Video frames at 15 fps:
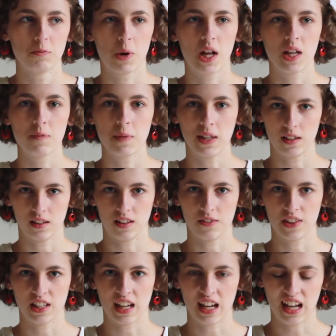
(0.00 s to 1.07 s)
Probably middle
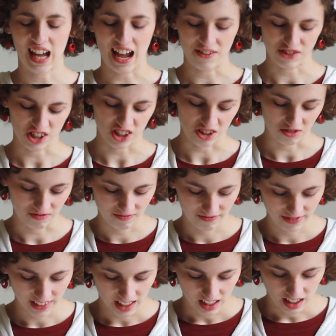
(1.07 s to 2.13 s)
of the day, afternoon.
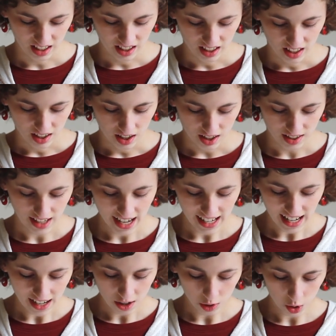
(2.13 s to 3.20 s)

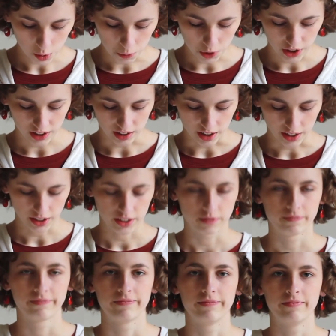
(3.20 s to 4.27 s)
Night owl or morning lark?
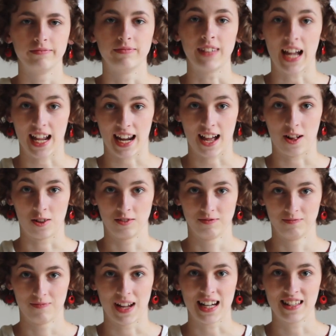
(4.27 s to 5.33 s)
Night owl.
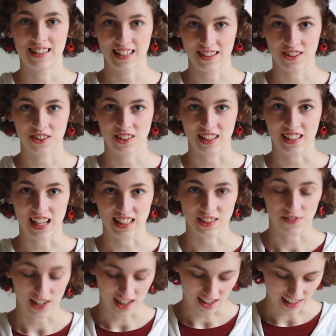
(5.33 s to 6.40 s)
My sisters can
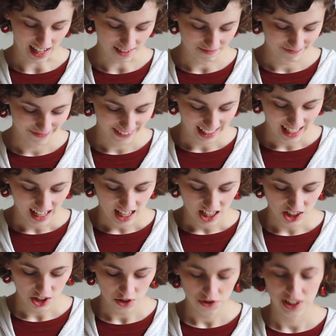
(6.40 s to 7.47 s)
testify to that.
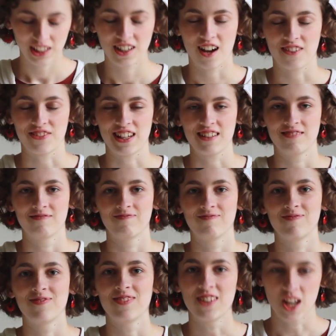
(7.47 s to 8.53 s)
Do you drink coffee?
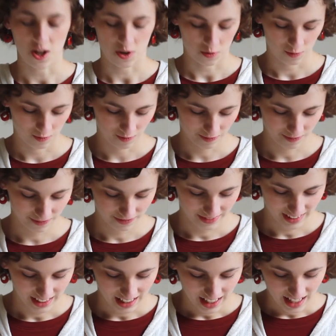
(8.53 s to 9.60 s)
No.
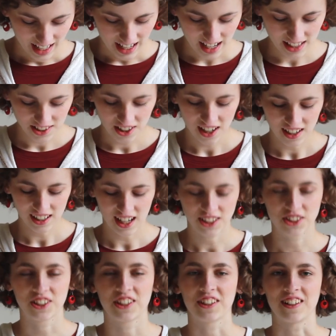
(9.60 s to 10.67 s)
Is your hair
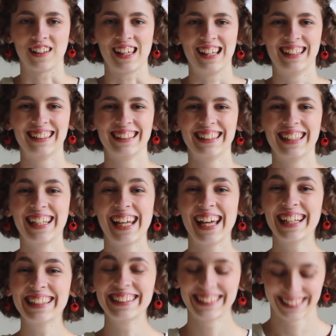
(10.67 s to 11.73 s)
naturally curly?
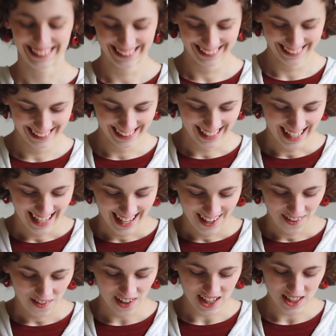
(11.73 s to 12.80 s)
Yes.
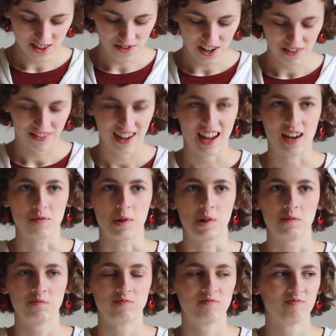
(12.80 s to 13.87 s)
What is your favorite animal?